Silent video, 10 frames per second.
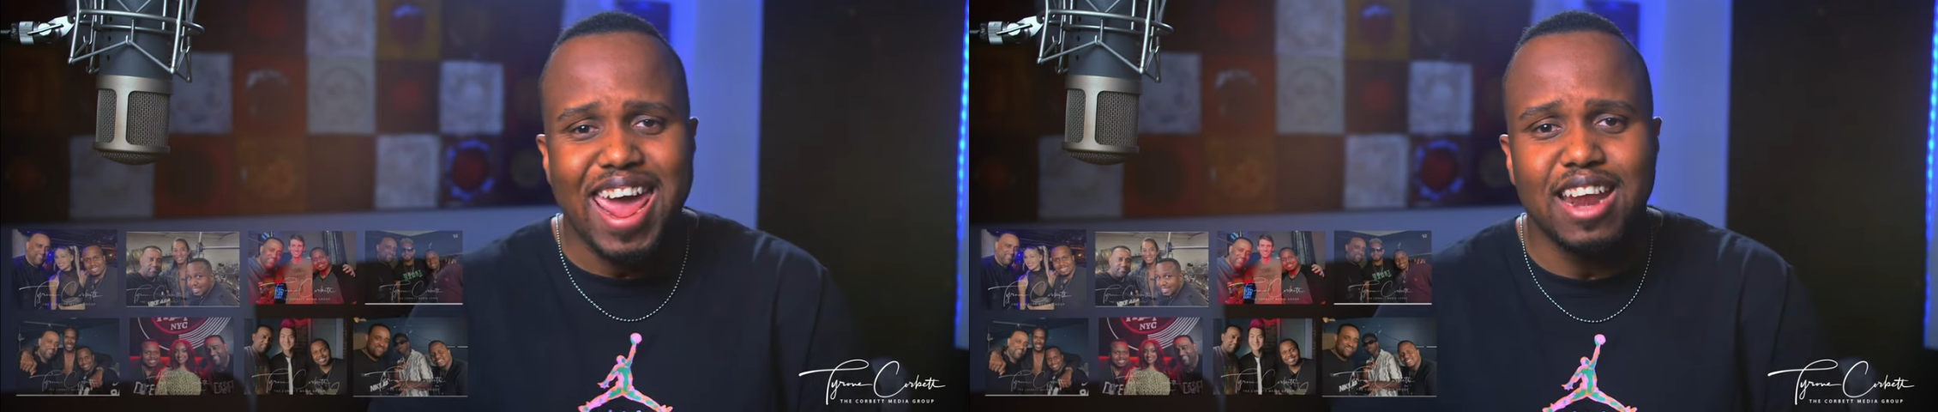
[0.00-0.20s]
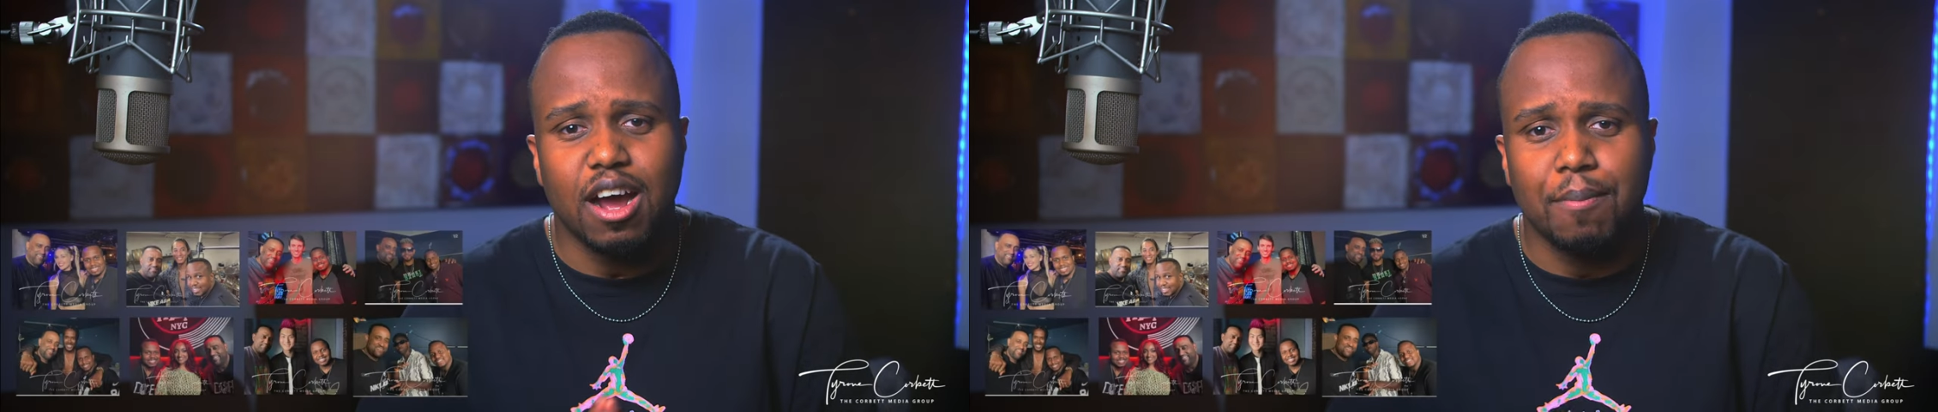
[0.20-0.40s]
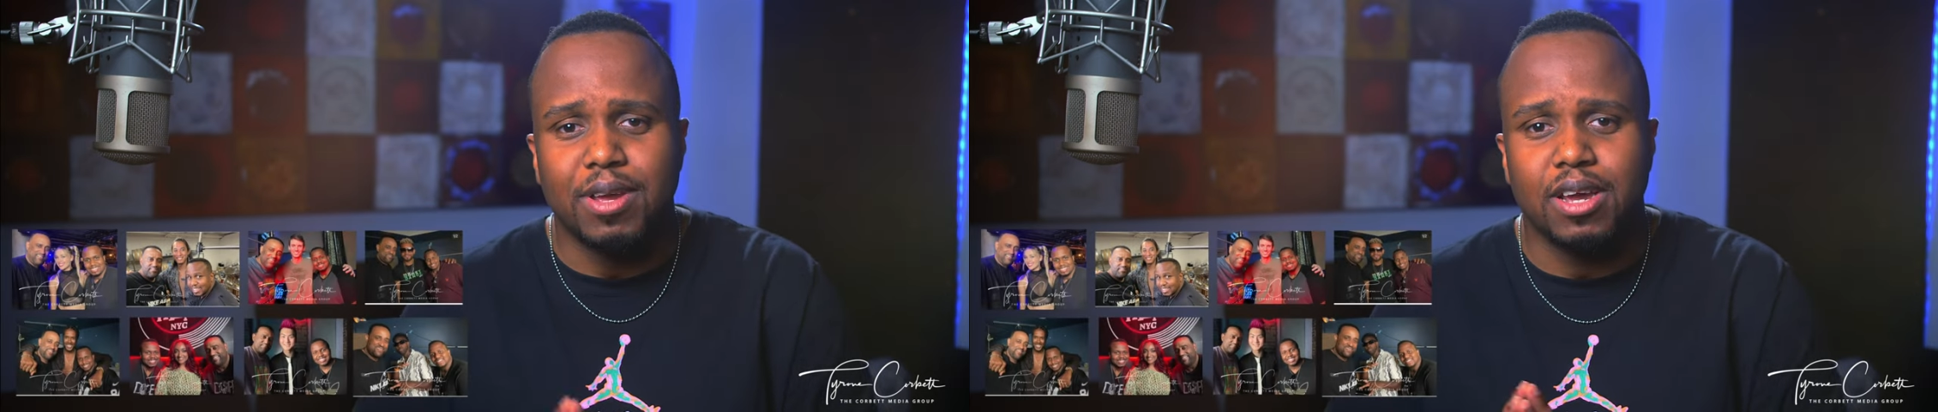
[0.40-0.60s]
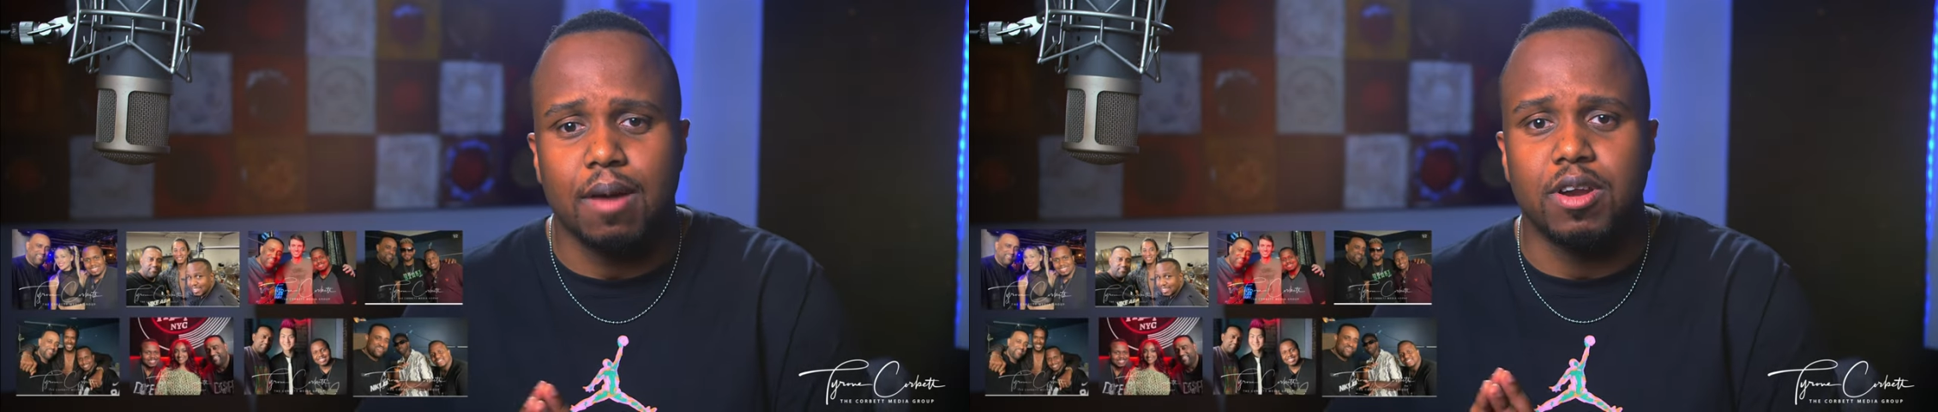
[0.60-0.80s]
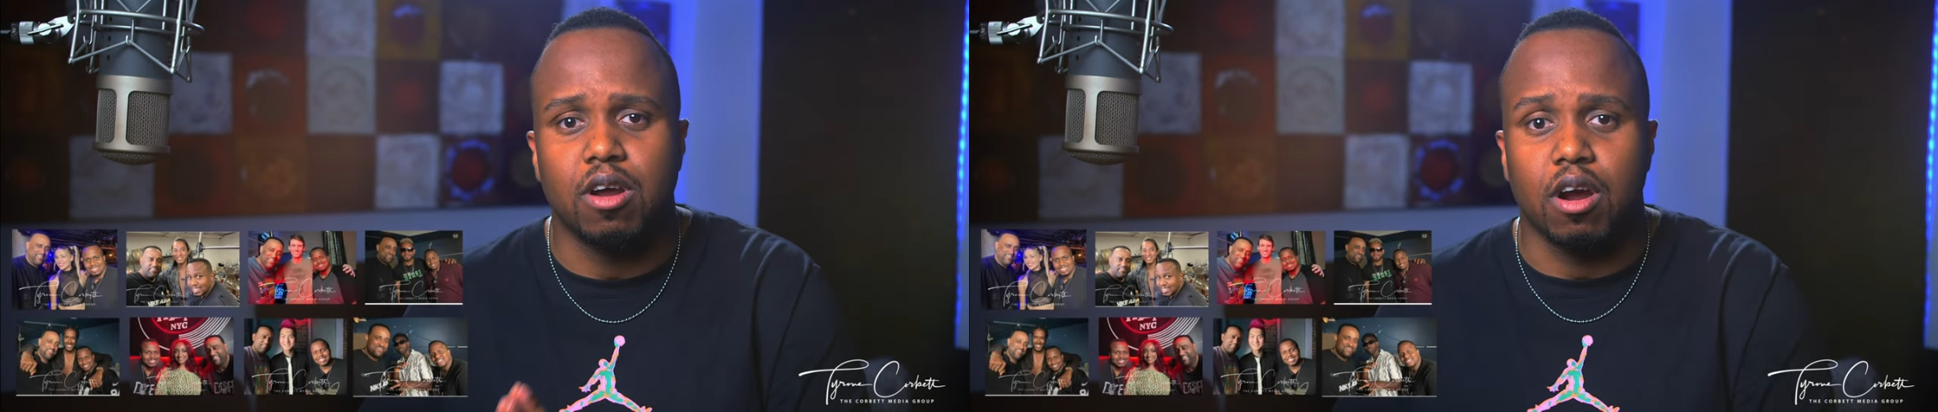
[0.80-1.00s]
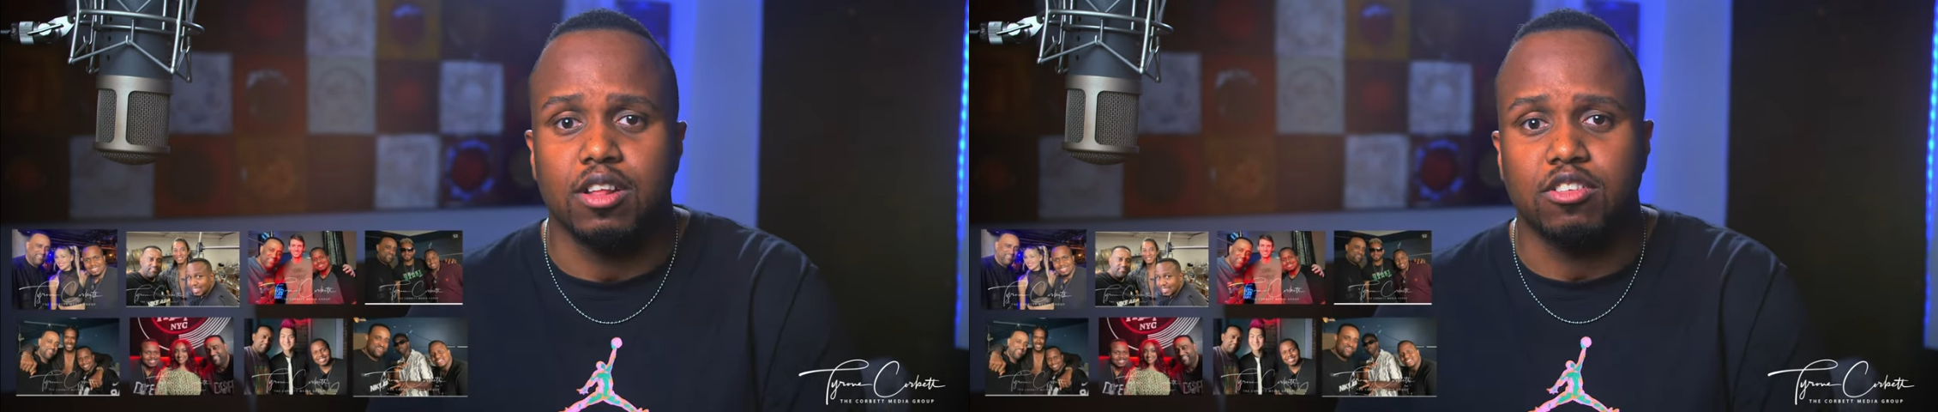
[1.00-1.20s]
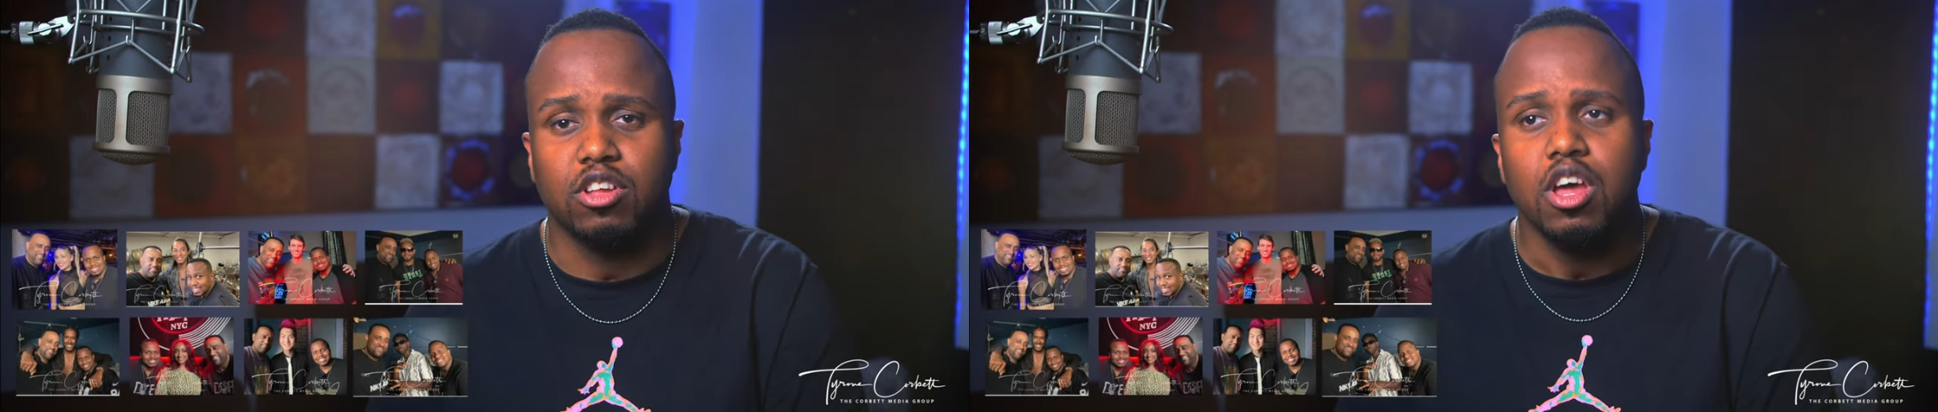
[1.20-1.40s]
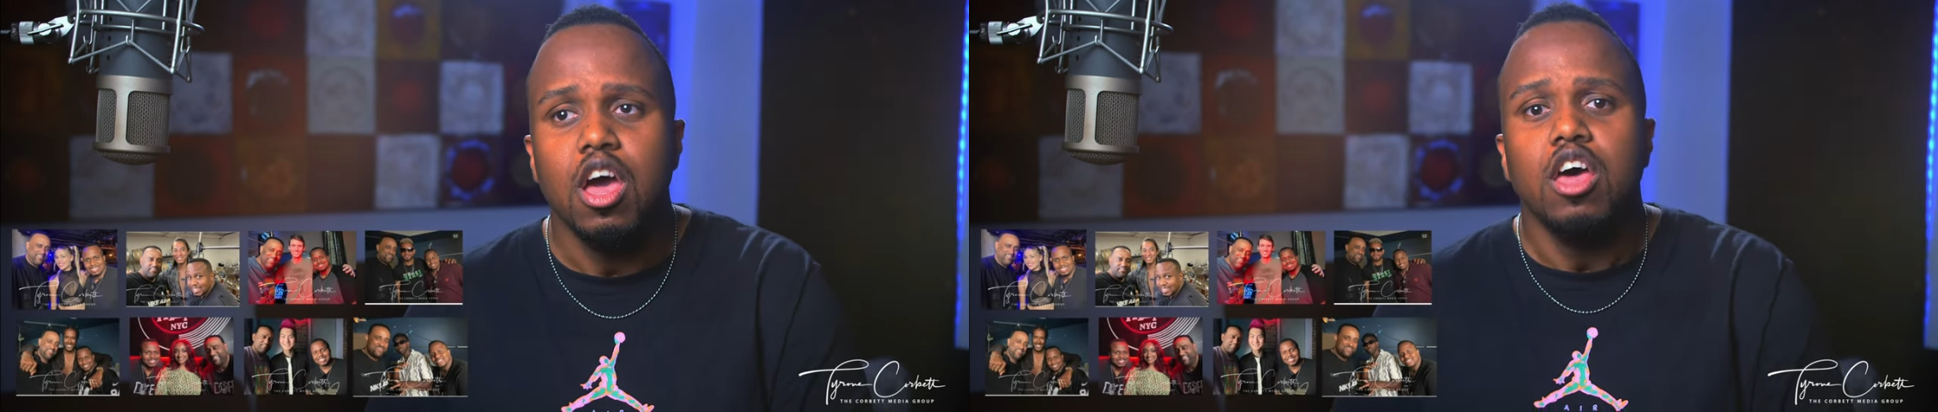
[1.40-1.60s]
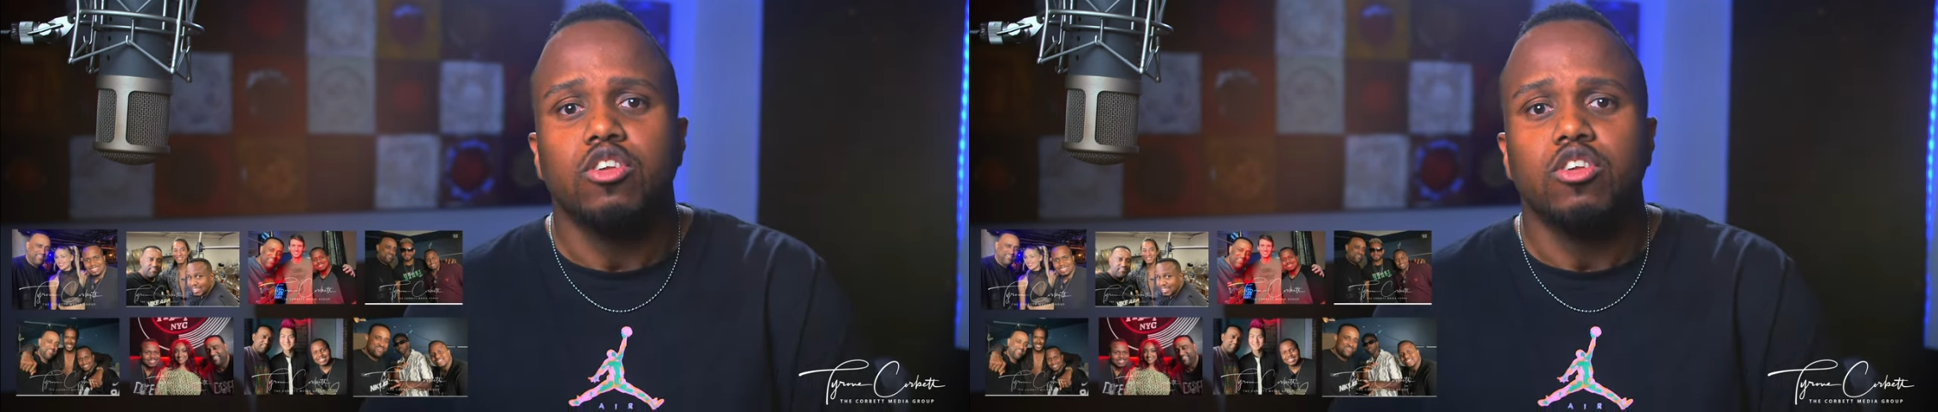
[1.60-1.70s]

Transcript: and up-and-coming artists.